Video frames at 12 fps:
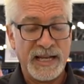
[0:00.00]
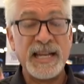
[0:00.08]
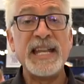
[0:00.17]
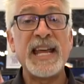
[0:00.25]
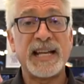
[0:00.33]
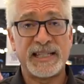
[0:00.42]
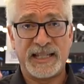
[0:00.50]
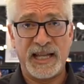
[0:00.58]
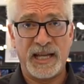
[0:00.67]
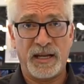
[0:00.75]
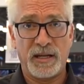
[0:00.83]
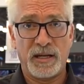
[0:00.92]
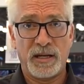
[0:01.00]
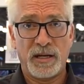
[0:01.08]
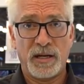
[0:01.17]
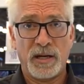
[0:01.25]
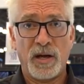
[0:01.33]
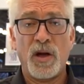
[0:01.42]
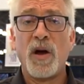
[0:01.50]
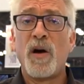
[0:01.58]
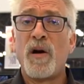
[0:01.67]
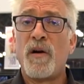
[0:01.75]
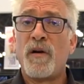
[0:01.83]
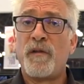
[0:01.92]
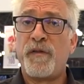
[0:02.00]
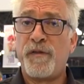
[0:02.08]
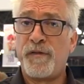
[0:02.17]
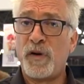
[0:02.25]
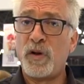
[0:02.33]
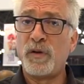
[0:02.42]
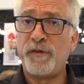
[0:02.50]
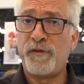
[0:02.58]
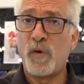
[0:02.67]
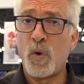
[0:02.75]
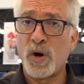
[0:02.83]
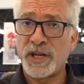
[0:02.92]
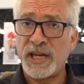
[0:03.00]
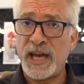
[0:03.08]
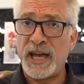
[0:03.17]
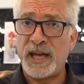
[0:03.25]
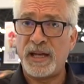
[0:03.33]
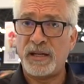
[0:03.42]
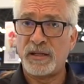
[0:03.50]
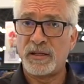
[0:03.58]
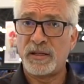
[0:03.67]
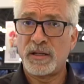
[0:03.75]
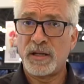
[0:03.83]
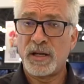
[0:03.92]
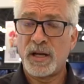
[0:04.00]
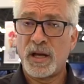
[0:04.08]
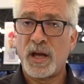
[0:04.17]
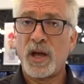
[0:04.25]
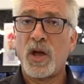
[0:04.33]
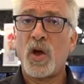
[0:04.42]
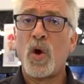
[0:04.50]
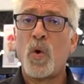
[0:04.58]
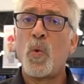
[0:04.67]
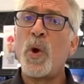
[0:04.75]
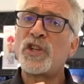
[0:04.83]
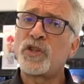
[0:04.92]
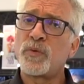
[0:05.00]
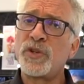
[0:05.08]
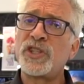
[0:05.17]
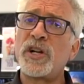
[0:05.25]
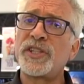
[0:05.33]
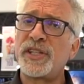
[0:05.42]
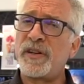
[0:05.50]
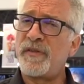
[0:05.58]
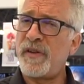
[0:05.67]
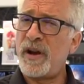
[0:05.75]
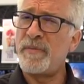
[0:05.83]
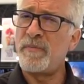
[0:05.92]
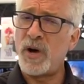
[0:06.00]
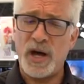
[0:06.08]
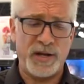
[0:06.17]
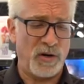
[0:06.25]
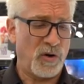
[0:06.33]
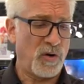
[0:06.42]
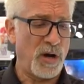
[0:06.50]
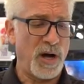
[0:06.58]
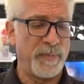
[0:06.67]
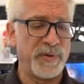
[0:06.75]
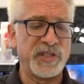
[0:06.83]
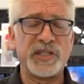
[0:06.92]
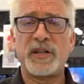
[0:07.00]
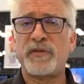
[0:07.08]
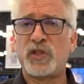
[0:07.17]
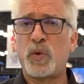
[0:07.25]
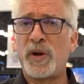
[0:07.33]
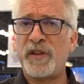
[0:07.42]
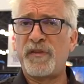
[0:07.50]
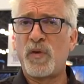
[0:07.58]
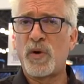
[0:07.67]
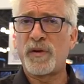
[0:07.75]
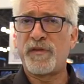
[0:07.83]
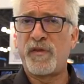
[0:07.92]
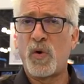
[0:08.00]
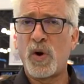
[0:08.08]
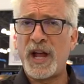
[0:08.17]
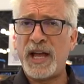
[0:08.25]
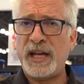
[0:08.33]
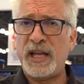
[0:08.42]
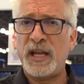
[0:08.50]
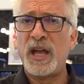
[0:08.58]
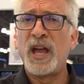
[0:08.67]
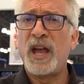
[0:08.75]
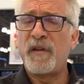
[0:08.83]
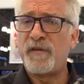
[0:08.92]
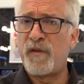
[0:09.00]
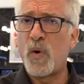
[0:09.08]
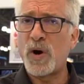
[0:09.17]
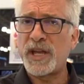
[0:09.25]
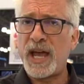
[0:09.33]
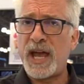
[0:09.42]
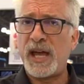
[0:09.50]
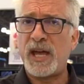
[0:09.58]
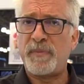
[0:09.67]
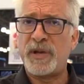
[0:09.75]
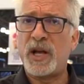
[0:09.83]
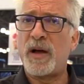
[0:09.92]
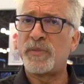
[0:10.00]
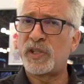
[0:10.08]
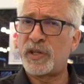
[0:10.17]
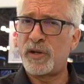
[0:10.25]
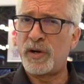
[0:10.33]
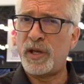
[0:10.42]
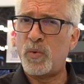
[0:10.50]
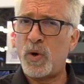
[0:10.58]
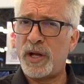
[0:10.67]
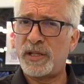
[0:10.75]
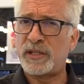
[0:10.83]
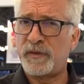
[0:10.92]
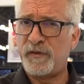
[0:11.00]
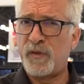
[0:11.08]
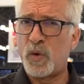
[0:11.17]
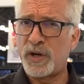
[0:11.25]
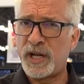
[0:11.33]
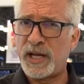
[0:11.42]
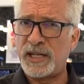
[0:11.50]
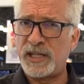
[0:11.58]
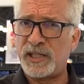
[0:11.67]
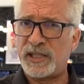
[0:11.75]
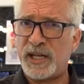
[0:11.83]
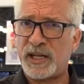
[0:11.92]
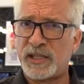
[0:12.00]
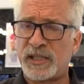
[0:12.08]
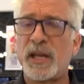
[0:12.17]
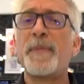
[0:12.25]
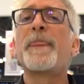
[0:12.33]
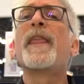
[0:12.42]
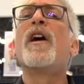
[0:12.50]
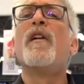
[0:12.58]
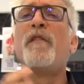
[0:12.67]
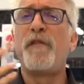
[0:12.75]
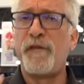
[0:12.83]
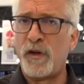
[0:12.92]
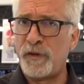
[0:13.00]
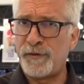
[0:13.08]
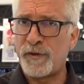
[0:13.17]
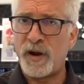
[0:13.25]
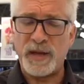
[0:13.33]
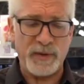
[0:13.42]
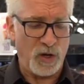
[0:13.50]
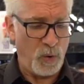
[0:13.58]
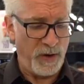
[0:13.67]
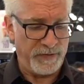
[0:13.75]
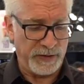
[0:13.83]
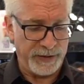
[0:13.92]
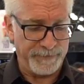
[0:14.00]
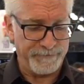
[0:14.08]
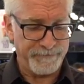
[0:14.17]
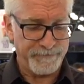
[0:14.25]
Next thing, full 4K, which results in a very minor crop. Instead of 24 to 480 in 4K, it becomes 31 to 496, full frame equivalent.